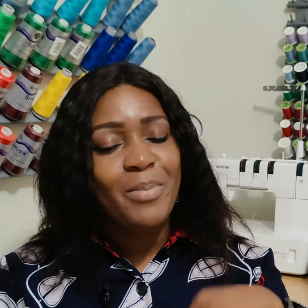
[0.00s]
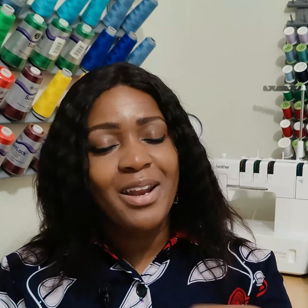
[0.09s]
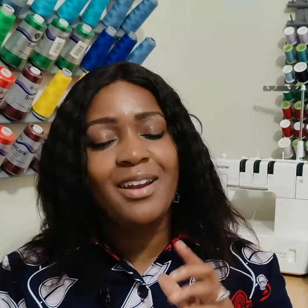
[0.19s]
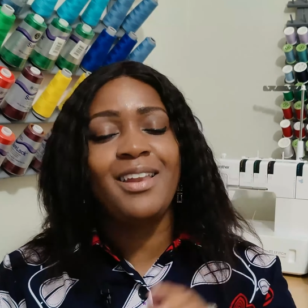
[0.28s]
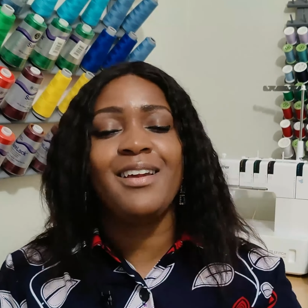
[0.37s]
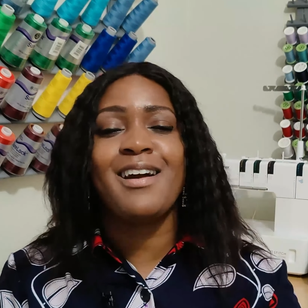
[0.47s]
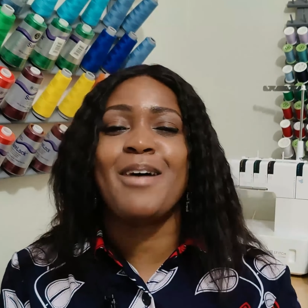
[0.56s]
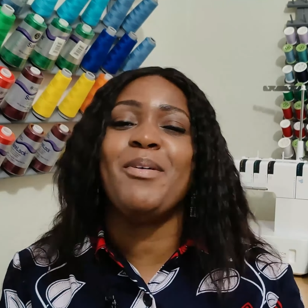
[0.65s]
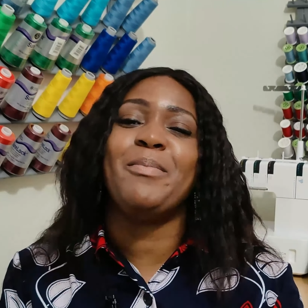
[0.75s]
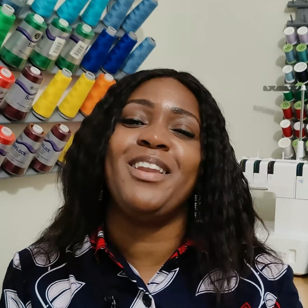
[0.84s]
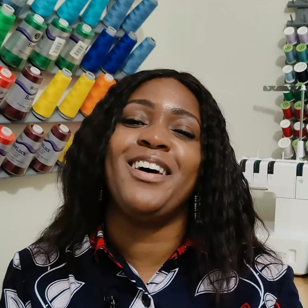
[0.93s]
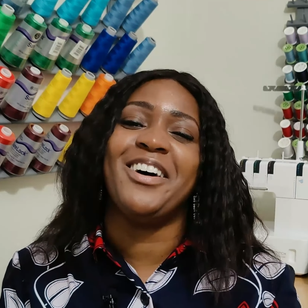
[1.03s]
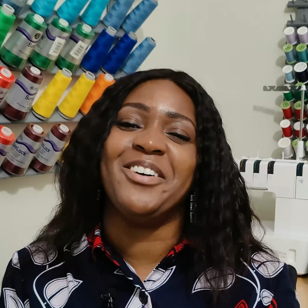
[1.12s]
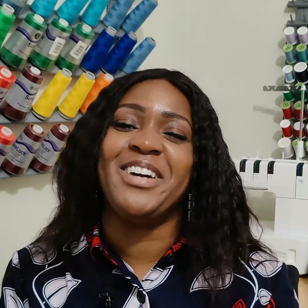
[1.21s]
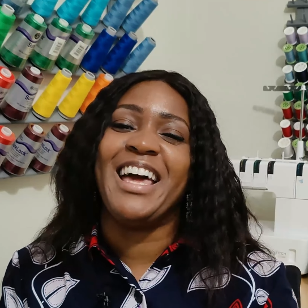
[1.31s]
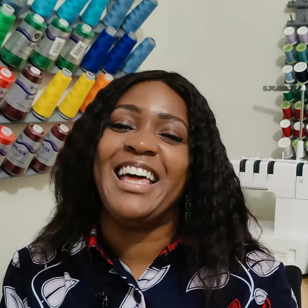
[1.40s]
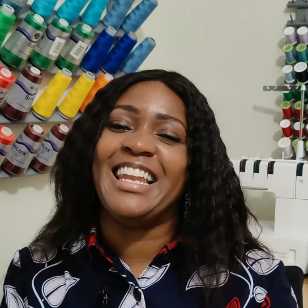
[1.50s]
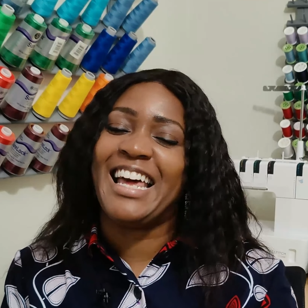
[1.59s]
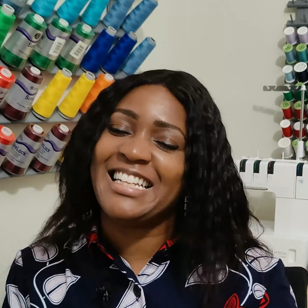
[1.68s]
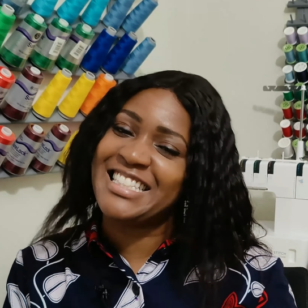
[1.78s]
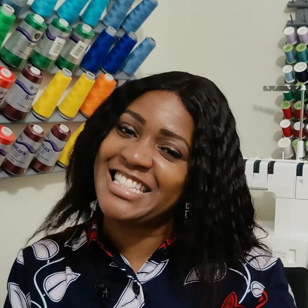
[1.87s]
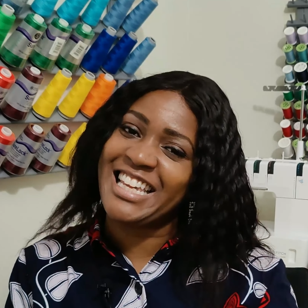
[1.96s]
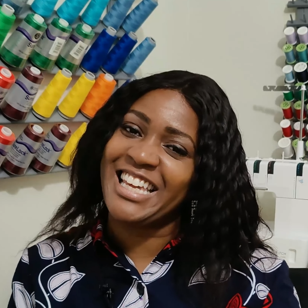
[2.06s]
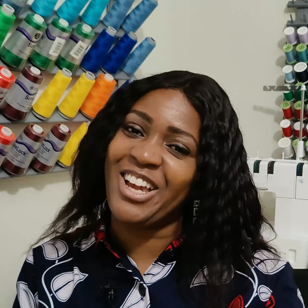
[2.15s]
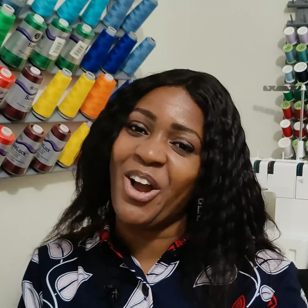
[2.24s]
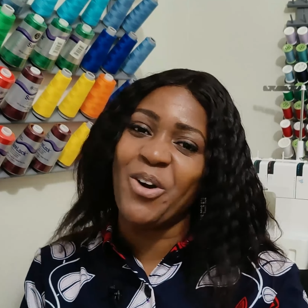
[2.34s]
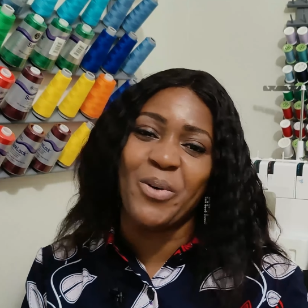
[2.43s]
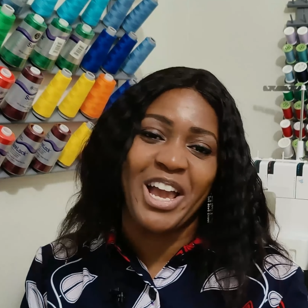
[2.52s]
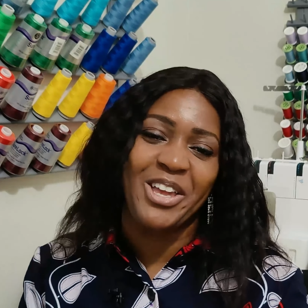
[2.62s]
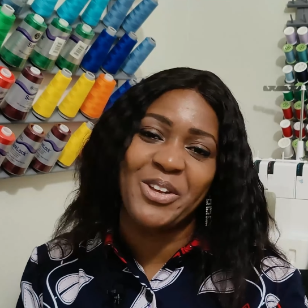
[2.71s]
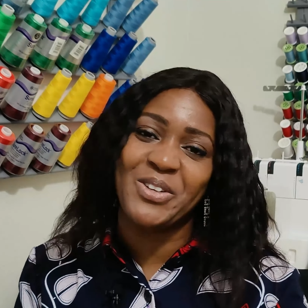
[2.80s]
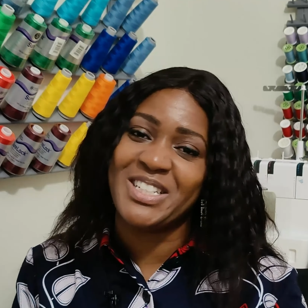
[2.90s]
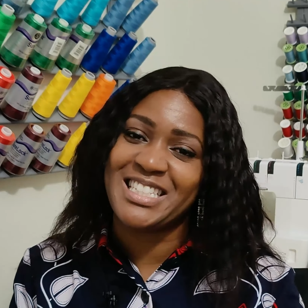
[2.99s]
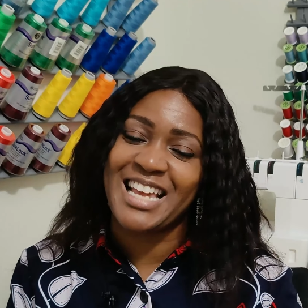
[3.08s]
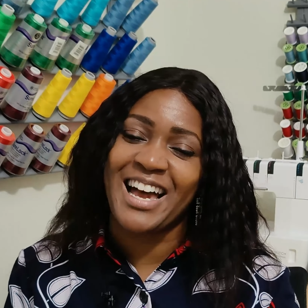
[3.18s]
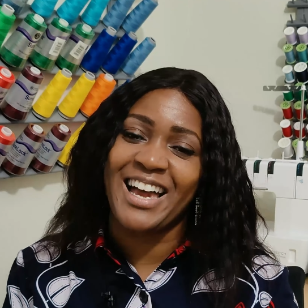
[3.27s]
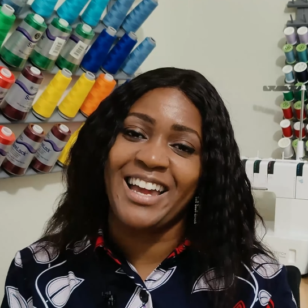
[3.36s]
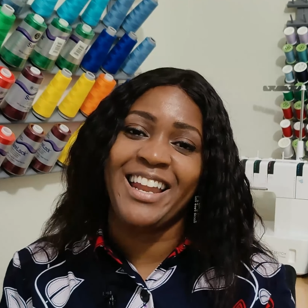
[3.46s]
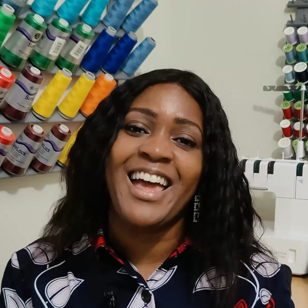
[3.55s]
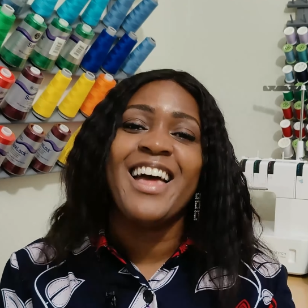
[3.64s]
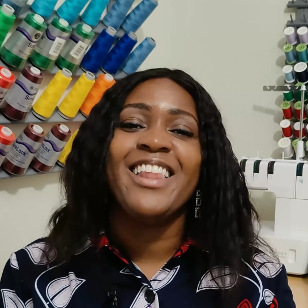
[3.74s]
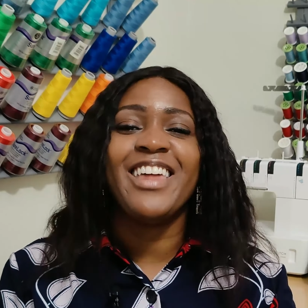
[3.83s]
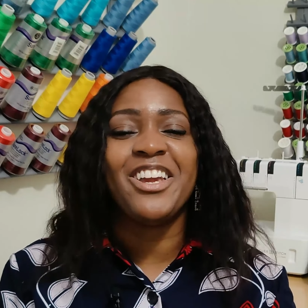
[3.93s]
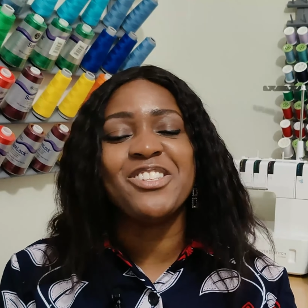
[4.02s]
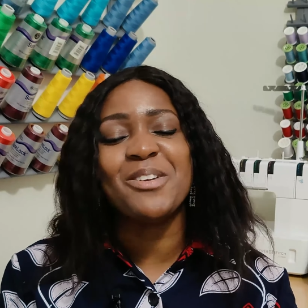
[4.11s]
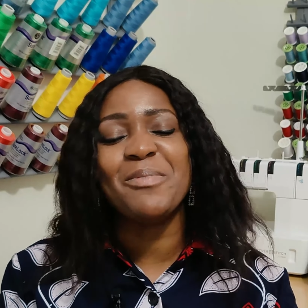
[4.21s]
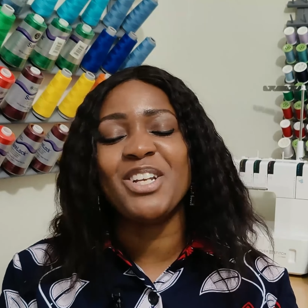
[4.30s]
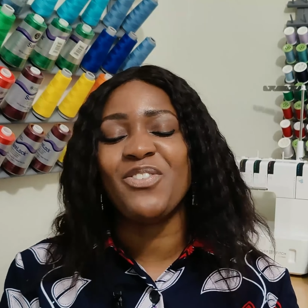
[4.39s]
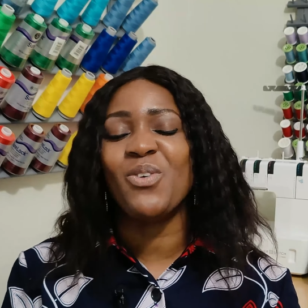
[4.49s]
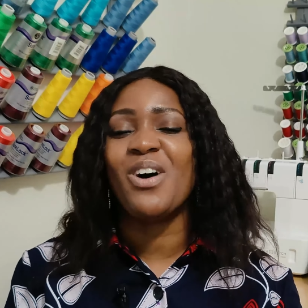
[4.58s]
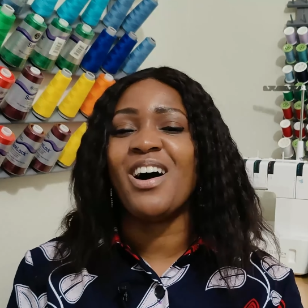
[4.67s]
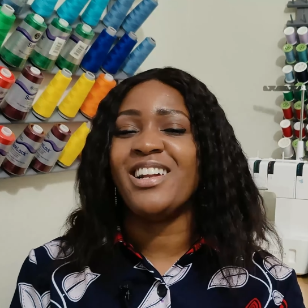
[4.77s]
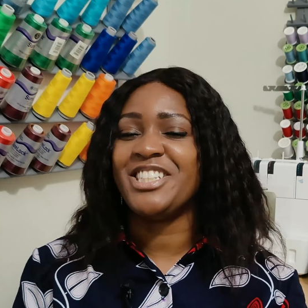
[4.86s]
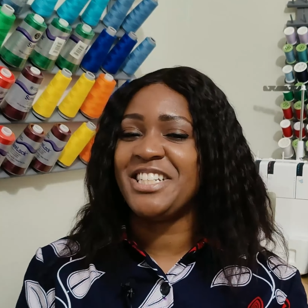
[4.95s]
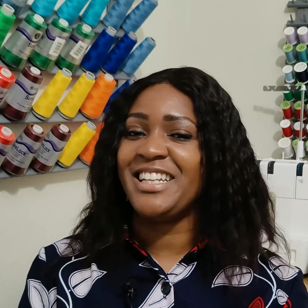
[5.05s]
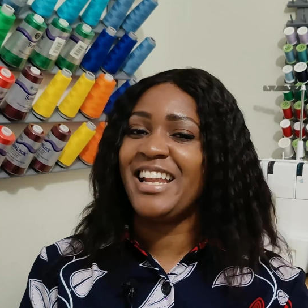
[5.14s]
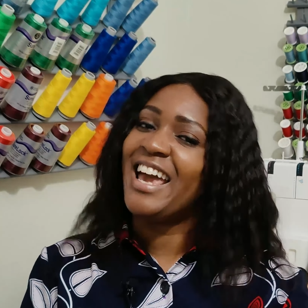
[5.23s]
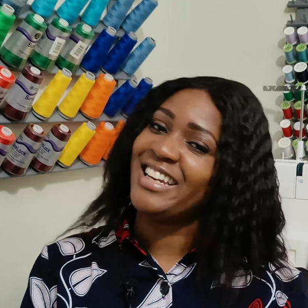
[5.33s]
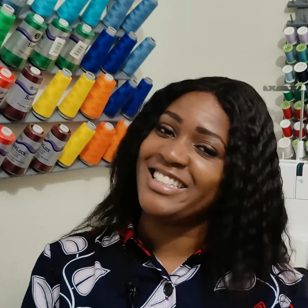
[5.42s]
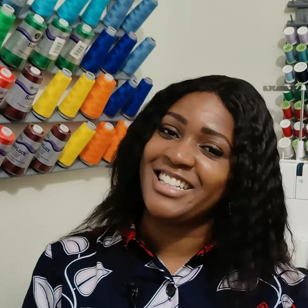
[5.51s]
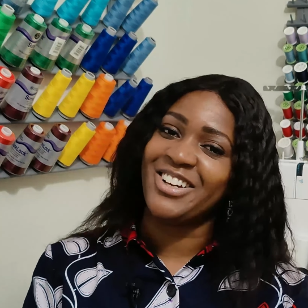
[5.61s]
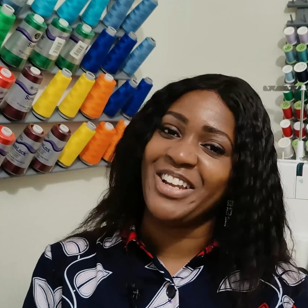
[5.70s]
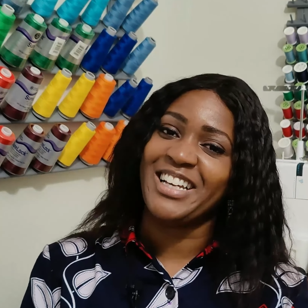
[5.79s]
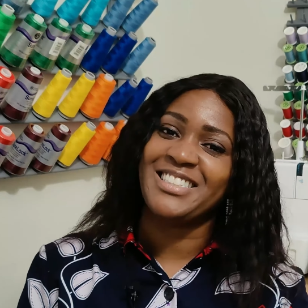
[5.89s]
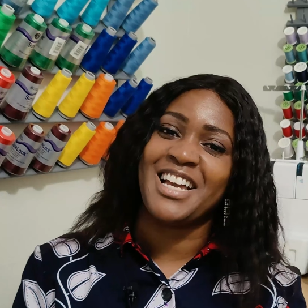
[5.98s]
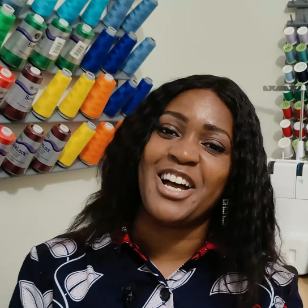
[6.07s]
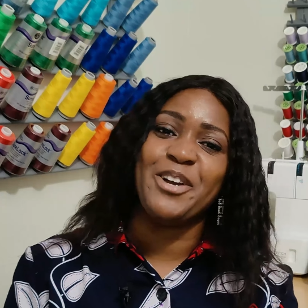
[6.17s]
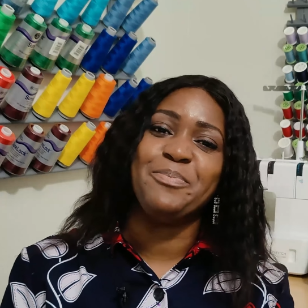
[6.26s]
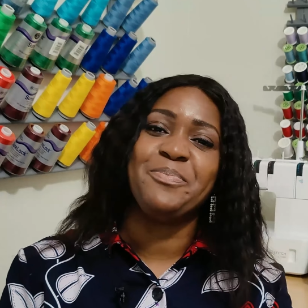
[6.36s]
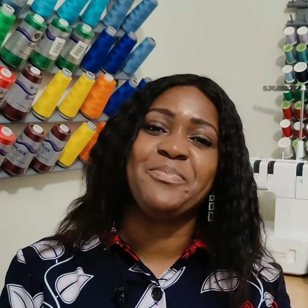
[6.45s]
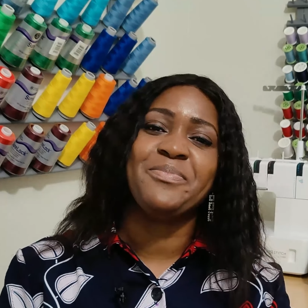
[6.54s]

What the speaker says: Put it in the comment below and let's see what you decide. Thank you so much for watching, and until next time,